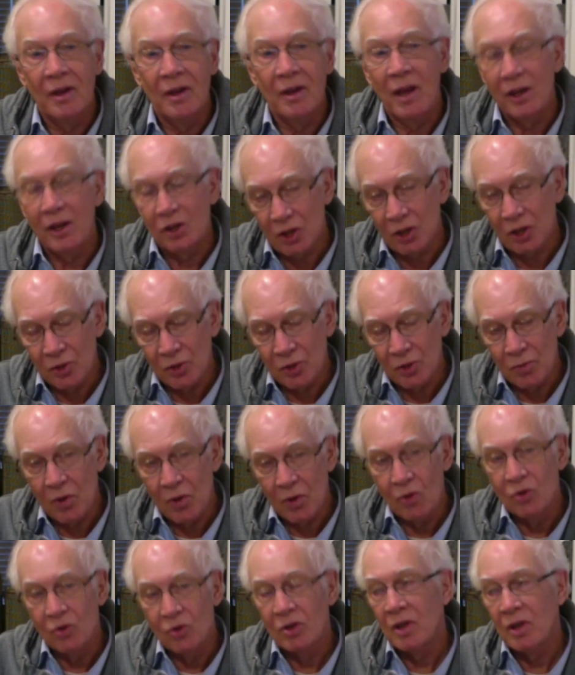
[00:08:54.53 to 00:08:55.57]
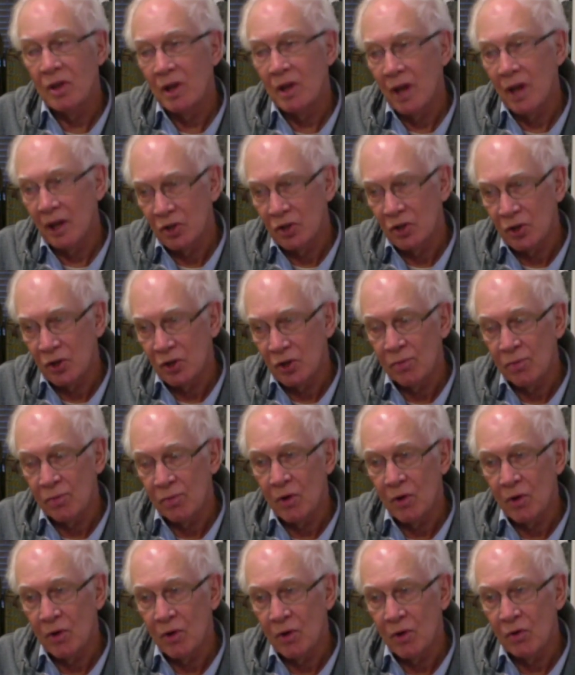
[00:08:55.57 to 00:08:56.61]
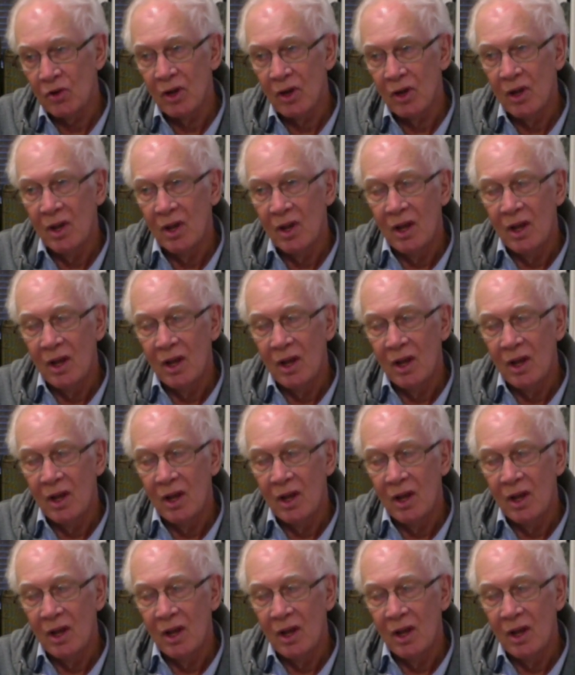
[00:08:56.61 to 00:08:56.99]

next experience and the next experience.